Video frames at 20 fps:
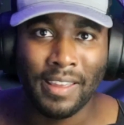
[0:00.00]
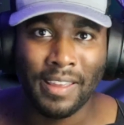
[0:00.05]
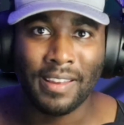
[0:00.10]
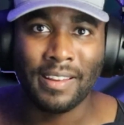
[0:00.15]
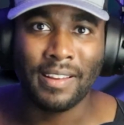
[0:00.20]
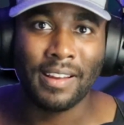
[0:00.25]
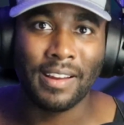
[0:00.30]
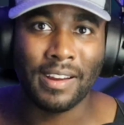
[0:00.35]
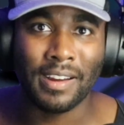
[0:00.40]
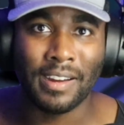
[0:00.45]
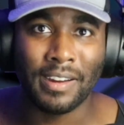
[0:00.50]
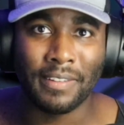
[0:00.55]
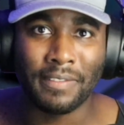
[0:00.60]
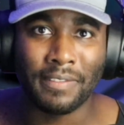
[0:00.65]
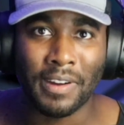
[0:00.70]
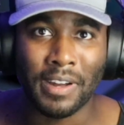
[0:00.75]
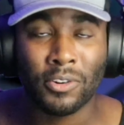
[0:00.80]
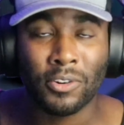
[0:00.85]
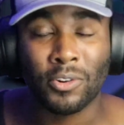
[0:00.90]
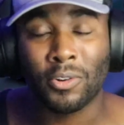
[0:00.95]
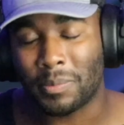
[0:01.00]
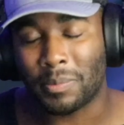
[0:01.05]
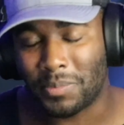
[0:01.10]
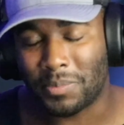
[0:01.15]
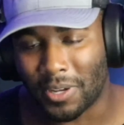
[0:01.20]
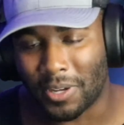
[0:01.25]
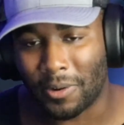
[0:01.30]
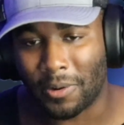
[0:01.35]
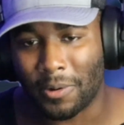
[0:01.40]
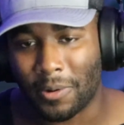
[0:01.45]
of
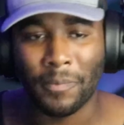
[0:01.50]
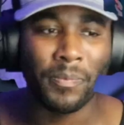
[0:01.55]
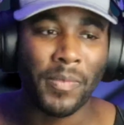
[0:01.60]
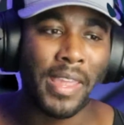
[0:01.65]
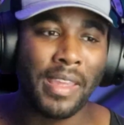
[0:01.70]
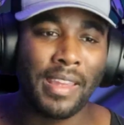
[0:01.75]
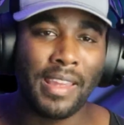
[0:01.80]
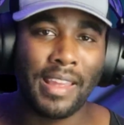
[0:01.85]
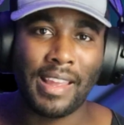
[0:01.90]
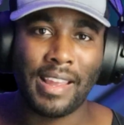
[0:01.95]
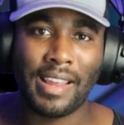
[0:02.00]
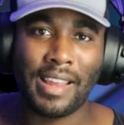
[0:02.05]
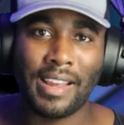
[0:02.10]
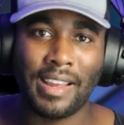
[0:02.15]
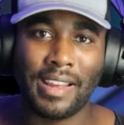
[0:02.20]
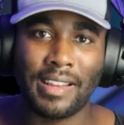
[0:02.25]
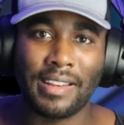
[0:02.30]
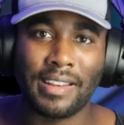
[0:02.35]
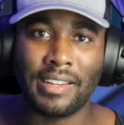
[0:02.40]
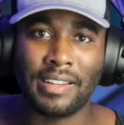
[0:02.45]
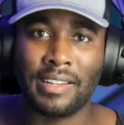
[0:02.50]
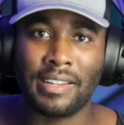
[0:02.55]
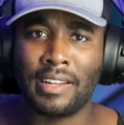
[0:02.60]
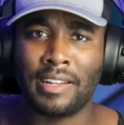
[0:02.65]
crypto, and it